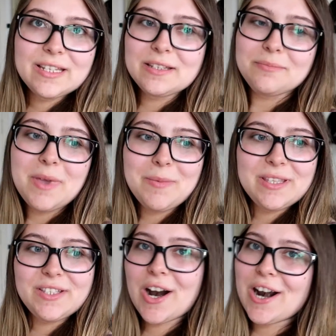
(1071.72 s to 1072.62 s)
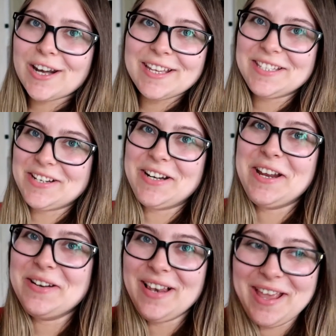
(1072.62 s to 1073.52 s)
and maybe dark in
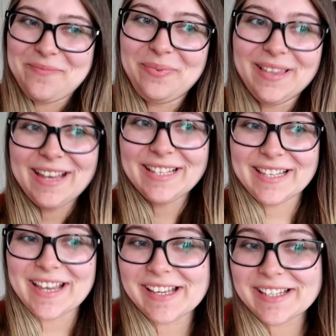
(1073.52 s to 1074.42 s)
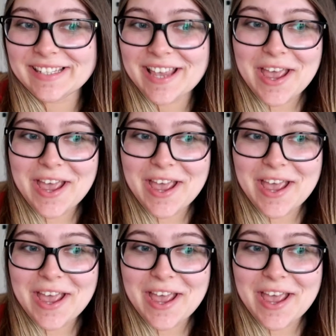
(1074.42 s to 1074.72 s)
certain like places.